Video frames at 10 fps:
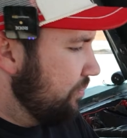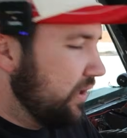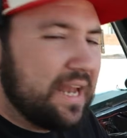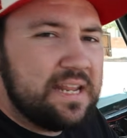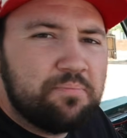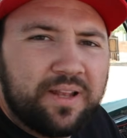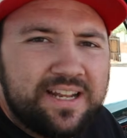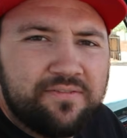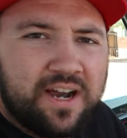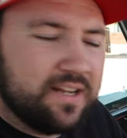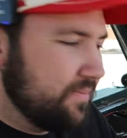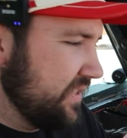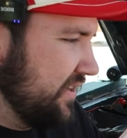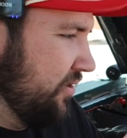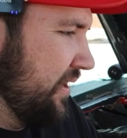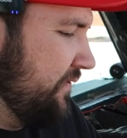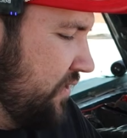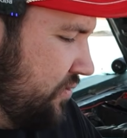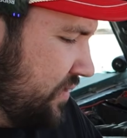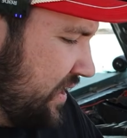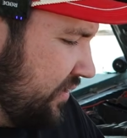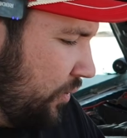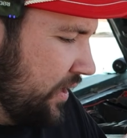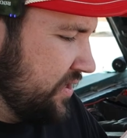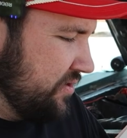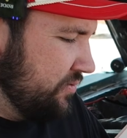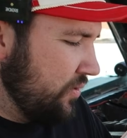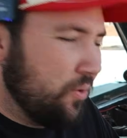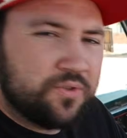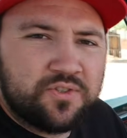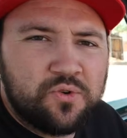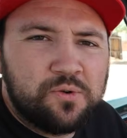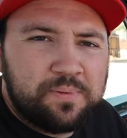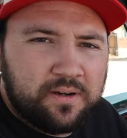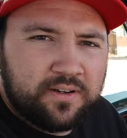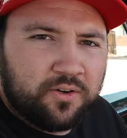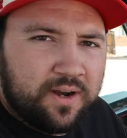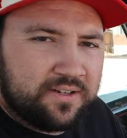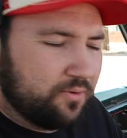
Plenty of items. So if you want to do old school period correct